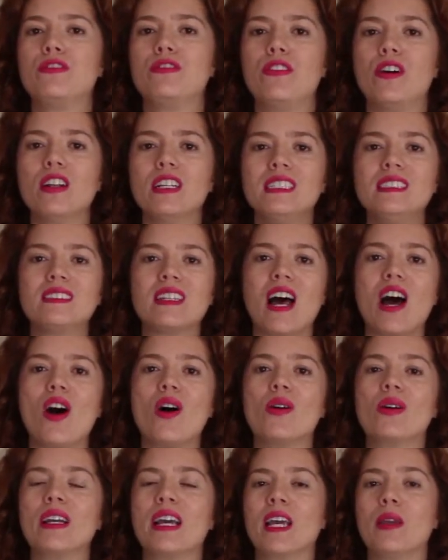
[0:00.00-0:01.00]
falling
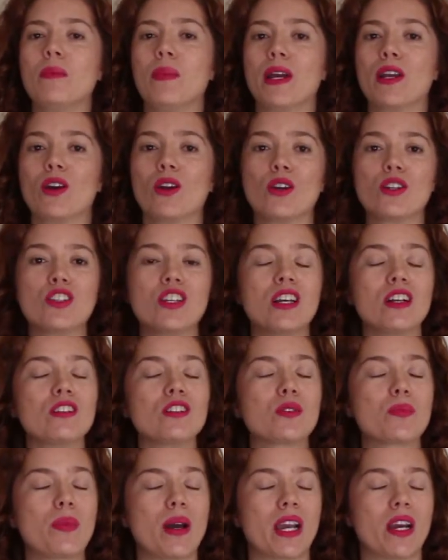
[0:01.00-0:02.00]
down a
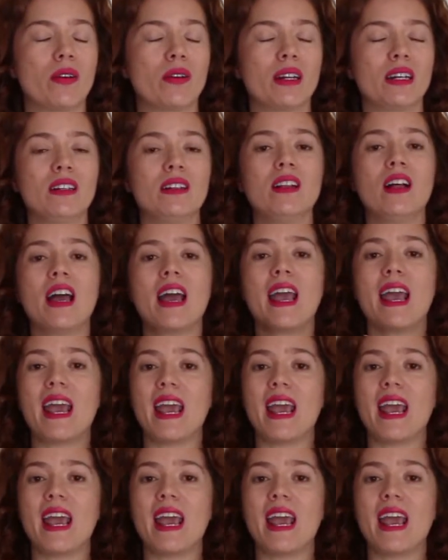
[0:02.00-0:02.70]
biological spiral,